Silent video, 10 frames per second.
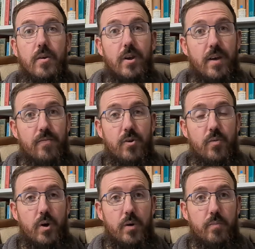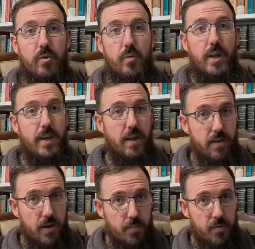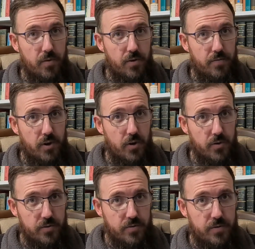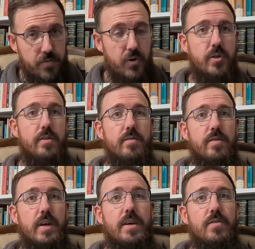Good afternoon, welcome to another episode of Logan's Devotions.